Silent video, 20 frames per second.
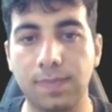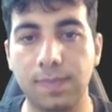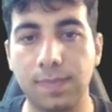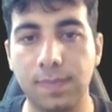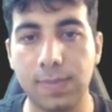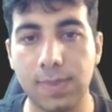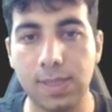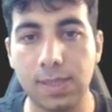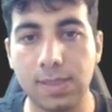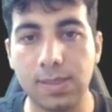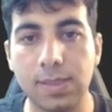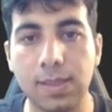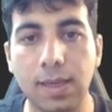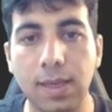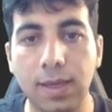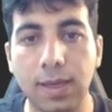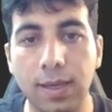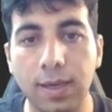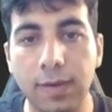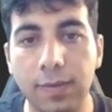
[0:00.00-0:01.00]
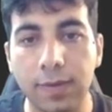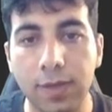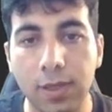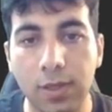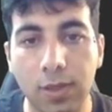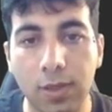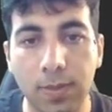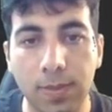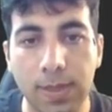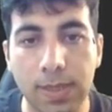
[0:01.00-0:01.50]
Since I have a
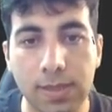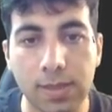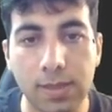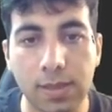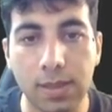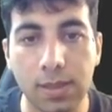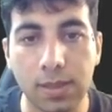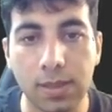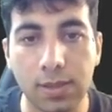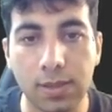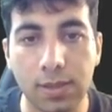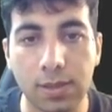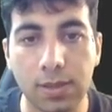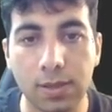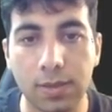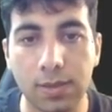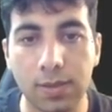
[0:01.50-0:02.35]
comment here,